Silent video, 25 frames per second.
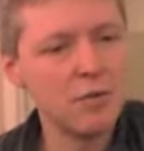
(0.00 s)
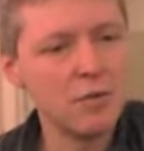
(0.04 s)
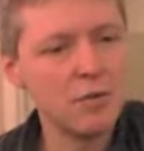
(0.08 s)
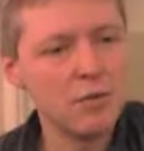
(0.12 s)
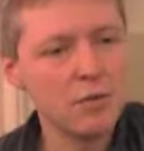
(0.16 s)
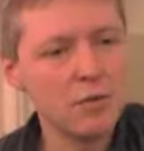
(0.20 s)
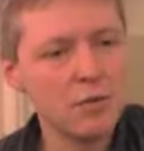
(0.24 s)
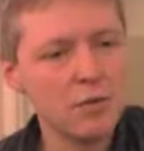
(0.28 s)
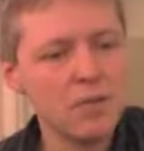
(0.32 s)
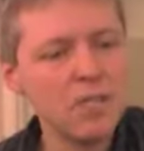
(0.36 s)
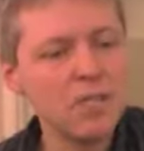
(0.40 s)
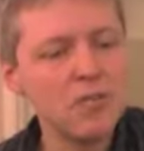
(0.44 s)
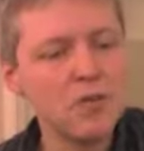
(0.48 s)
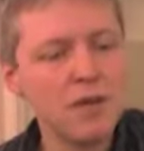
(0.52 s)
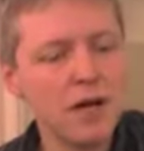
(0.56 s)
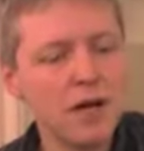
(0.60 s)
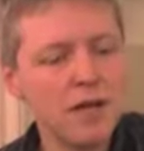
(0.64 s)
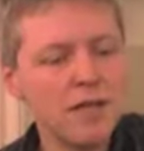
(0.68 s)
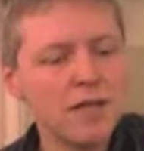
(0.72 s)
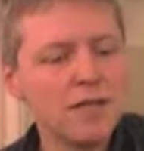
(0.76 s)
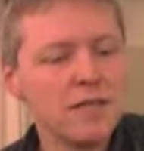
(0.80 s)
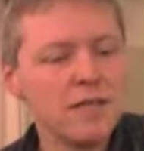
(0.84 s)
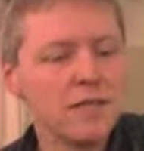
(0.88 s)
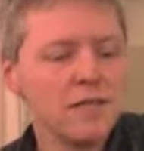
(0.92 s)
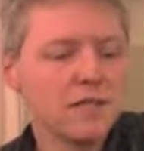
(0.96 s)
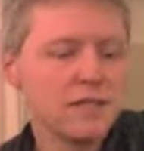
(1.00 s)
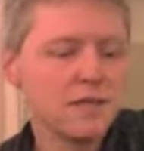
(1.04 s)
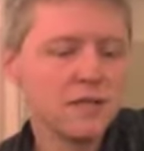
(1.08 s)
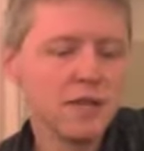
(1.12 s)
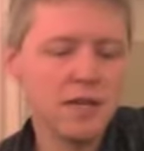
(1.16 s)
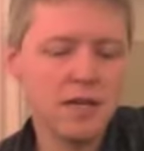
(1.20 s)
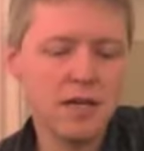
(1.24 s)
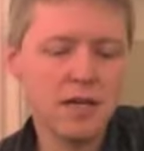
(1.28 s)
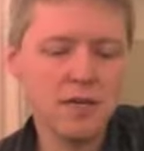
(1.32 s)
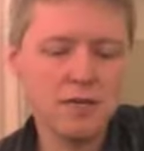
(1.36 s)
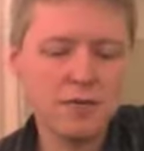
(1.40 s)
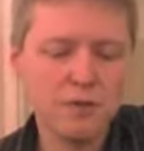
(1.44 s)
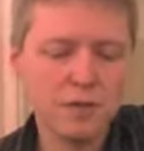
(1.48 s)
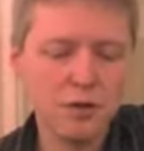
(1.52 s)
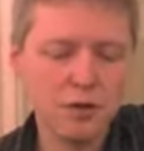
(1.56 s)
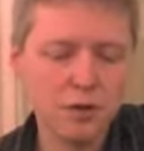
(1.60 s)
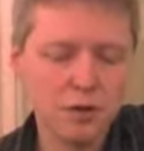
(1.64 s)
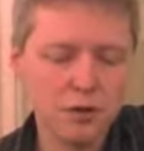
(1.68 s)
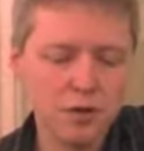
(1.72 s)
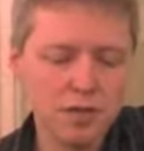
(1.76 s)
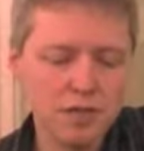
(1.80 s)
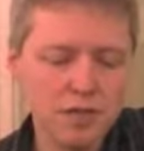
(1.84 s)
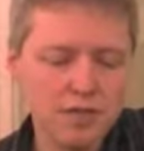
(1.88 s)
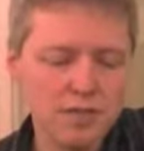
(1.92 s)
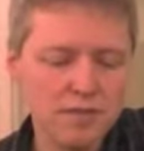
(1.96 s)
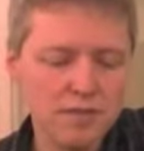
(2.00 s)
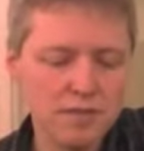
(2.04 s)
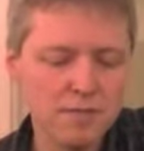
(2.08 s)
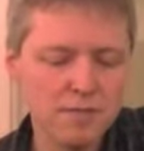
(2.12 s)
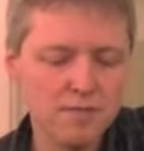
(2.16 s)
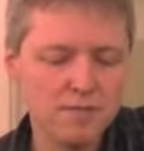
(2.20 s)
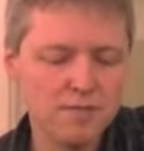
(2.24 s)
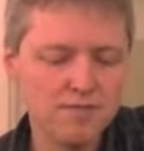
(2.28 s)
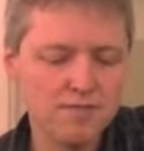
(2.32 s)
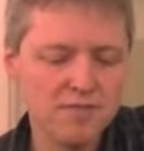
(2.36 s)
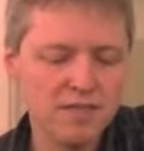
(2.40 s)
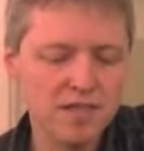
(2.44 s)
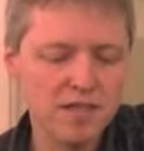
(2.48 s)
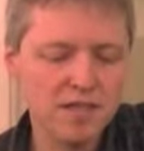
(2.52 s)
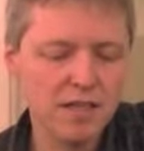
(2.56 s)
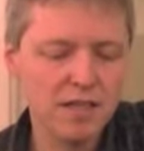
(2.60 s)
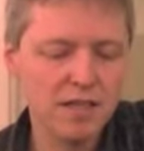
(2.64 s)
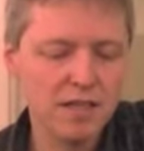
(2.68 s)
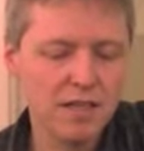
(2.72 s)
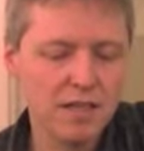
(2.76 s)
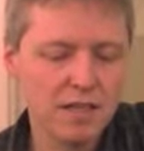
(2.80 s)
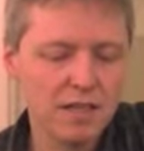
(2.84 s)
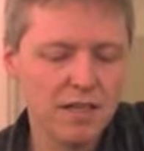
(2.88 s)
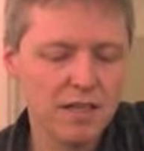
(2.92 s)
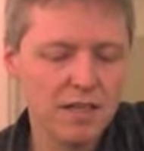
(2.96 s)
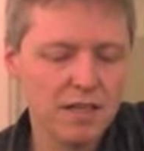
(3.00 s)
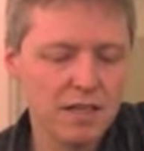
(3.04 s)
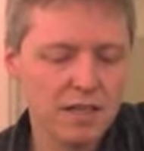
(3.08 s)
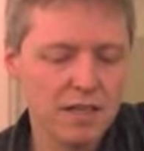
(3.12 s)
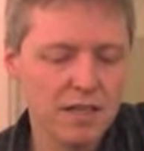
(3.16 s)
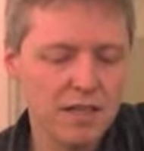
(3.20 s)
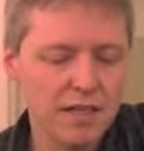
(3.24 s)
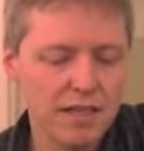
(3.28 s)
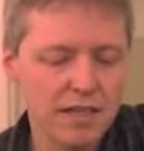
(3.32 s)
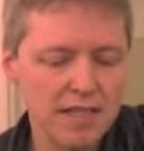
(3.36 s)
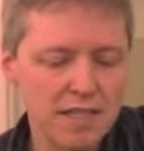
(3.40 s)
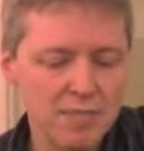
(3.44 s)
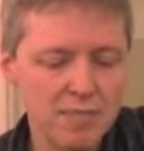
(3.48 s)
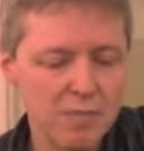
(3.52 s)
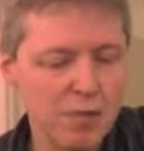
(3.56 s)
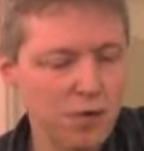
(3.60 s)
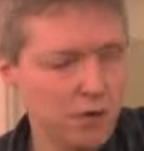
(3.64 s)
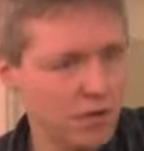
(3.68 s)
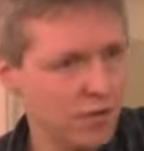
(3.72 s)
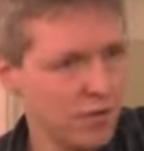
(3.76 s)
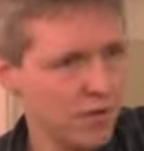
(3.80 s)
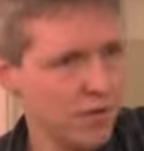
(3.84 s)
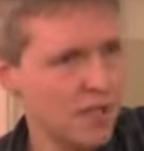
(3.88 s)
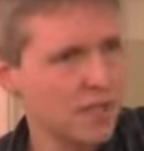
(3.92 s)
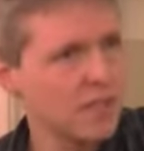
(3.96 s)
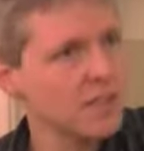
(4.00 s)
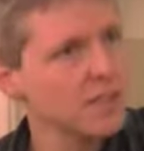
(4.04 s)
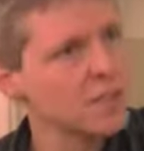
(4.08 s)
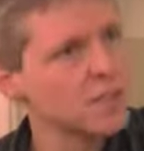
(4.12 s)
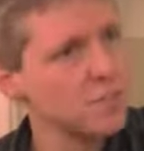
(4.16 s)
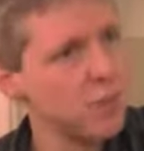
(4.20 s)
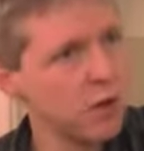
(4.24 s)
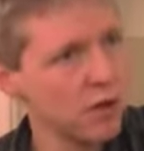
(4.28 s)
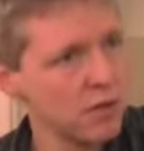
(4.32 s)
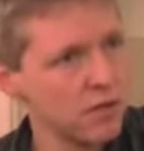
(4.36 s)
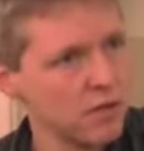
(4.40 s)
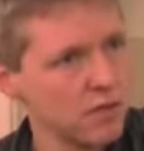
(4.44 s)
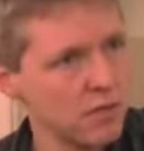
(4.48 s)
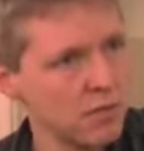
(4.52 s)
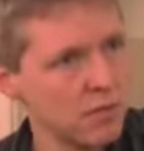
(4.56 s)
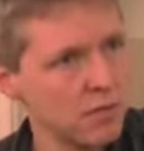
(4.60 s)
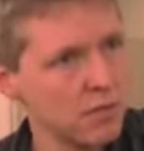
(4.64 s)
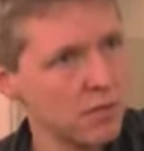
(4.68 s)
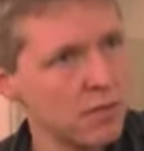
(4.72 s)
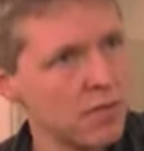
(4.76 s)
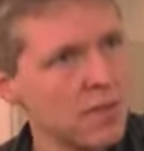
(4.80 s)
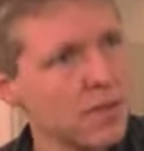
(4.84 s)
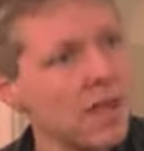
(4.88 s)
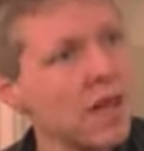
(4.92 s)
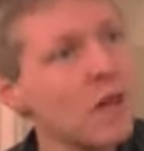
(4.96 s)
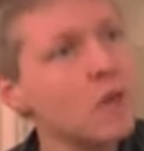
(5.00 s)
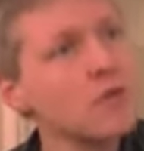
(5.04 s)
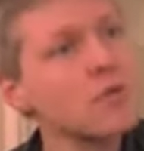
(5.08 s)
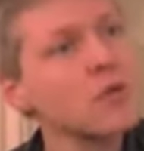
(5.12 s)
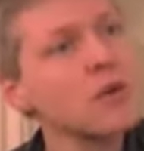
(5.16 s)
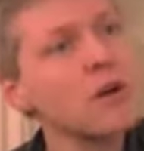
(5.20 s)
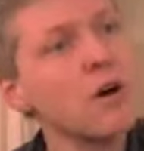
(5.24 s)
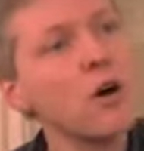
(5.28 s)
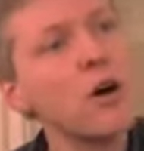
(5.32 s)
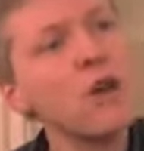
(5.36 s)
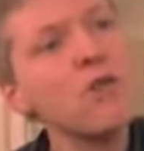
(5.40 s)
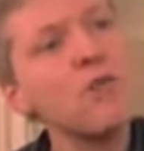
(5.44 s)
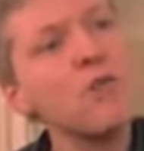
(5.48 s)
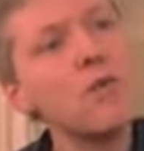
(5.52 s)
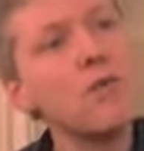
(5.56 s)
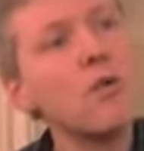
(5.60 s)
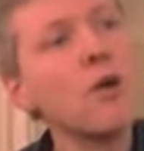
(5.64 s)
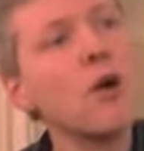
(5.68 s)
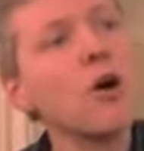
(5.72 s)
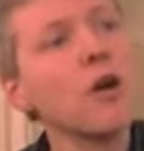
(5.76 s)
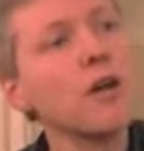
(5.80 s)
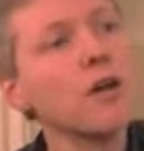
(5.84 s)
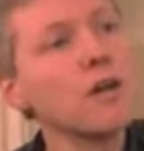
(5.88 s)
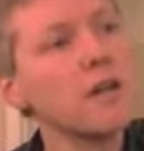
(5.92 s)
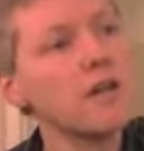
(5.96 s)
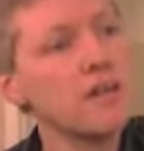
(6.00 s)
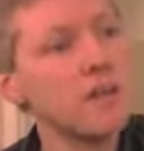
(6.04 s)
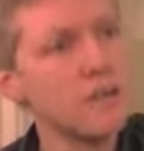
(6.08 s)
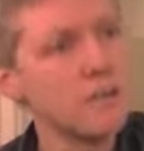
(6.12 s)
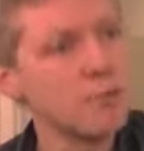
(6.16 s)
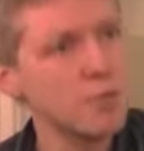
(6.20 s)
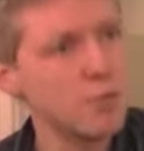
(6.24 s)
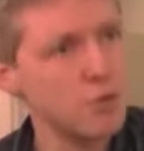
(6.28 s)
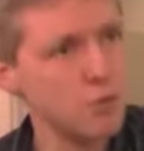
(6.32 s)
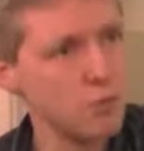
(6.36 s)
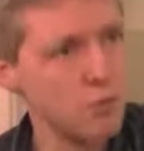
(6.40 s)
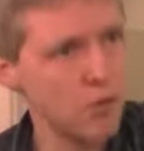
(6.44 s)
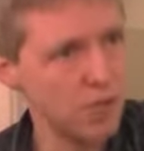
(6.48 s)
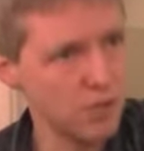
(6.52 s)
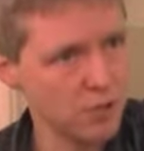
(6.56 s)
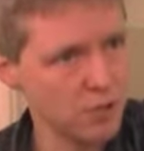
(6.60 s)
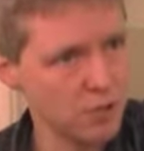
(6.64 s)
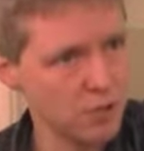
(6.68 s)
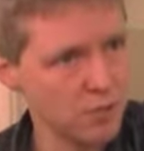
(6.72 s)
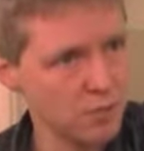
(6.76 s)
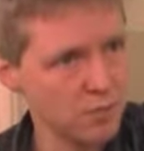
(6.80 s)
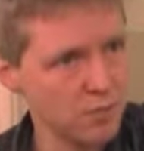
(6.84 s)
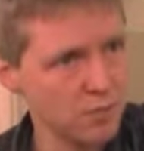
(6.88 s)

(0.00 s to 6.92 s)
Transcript: what we tried is to have the horns as perfect as possible without overworking them too much.